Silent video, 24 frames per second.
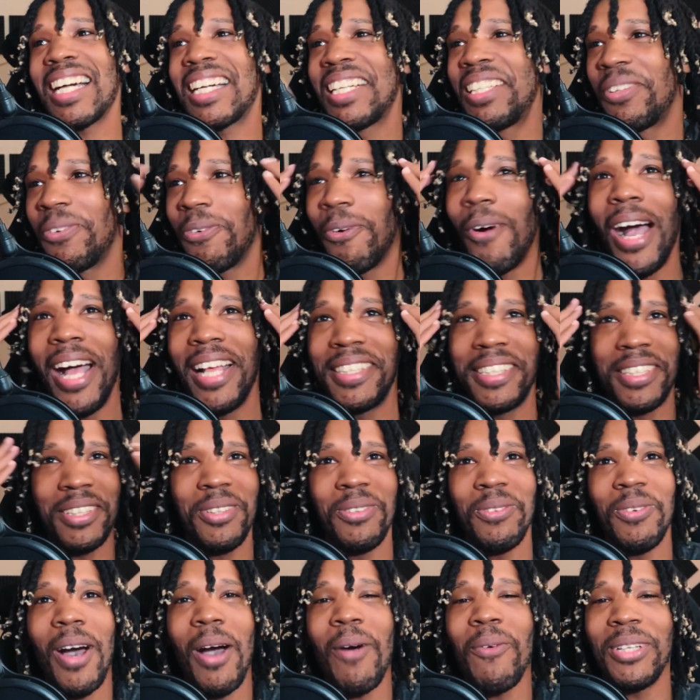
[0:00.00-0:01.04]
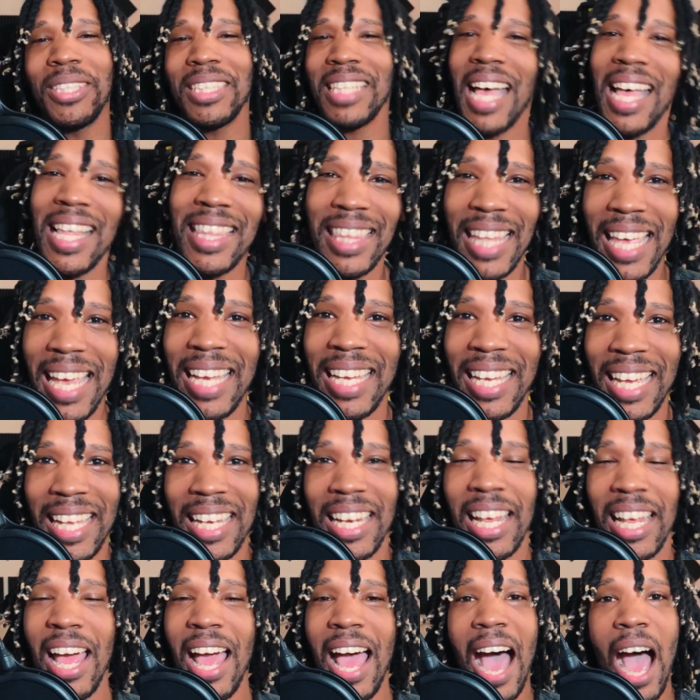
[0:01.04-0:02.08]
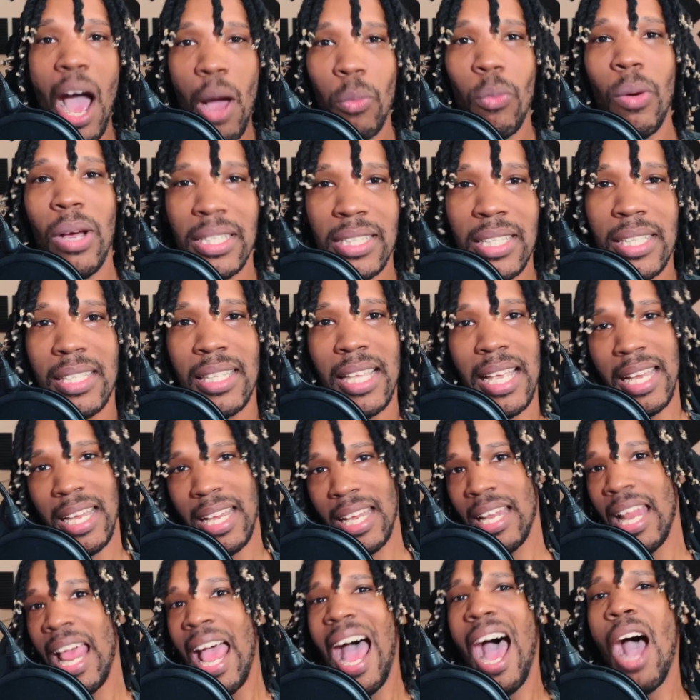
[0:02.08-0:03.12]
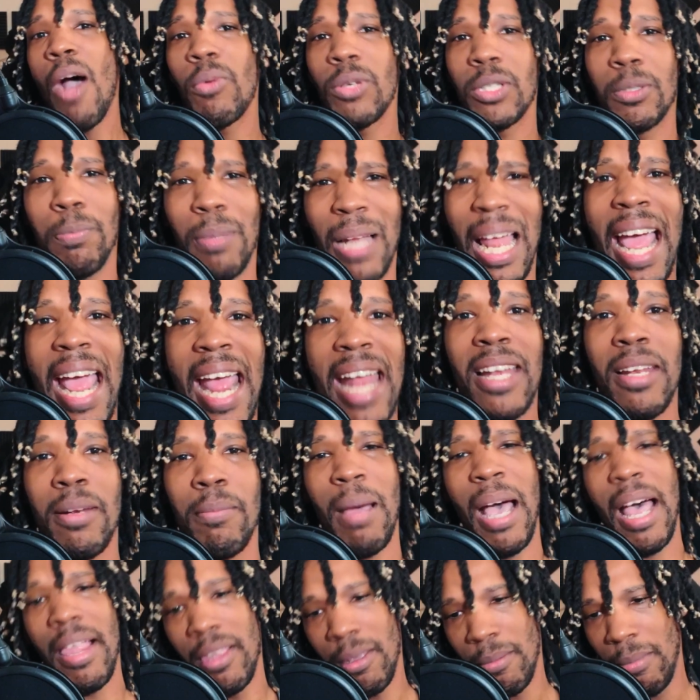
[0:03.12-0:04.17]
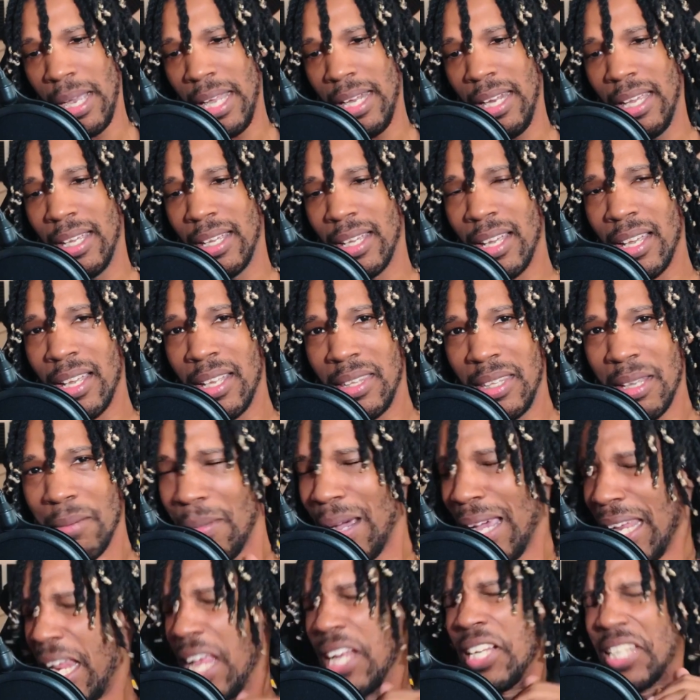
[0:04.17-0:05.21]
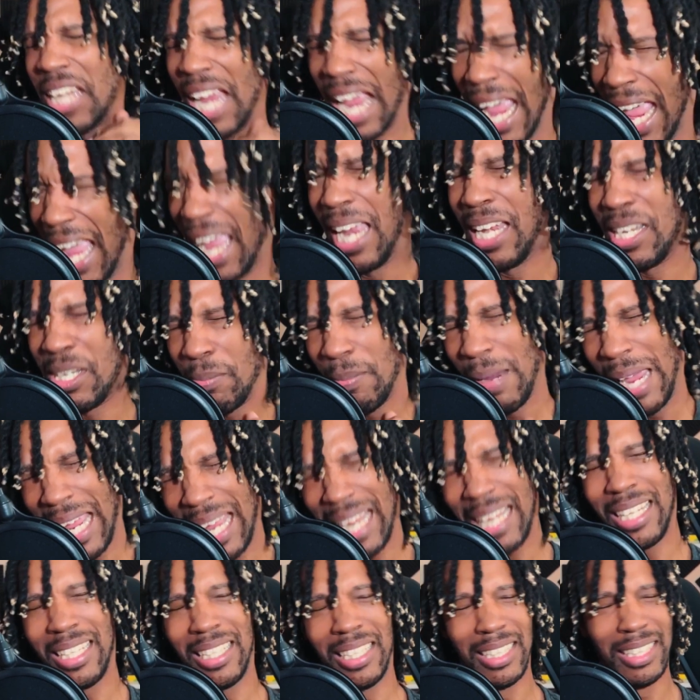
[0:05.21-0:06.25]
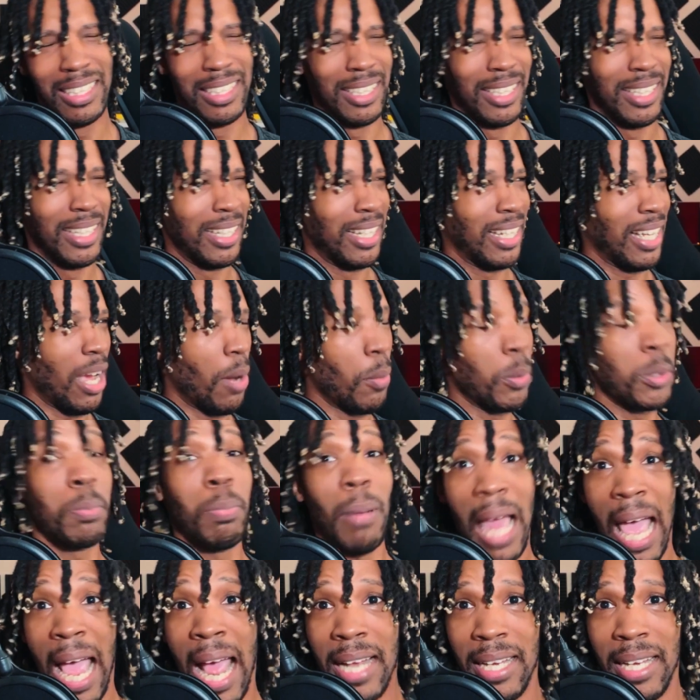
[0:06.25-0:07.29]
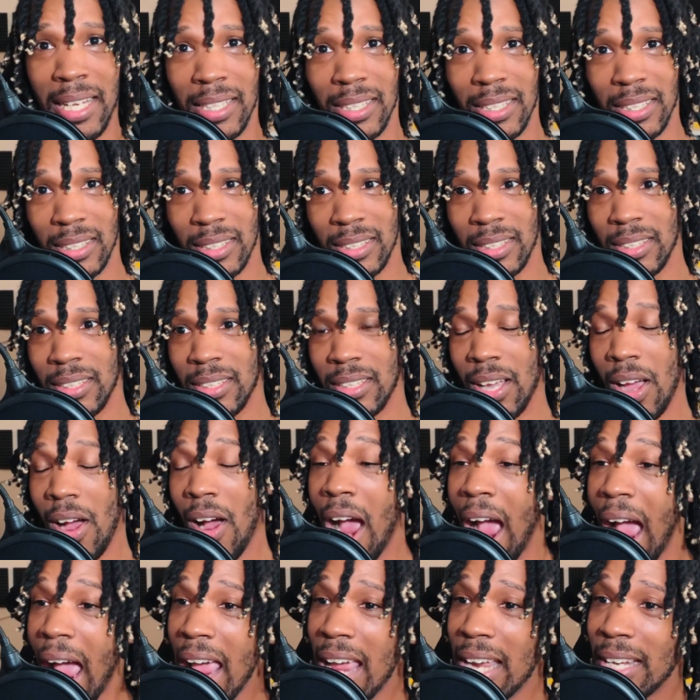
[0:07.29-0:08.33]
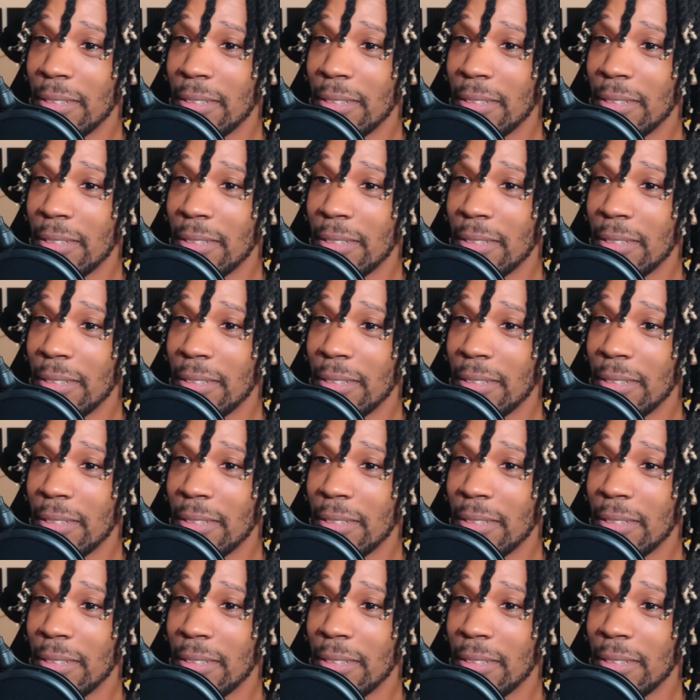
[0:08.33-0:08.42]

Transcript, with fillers: What was I thinking? I wasn't thinking. I was blinded by the money. The money changed me. I was blinded. All right.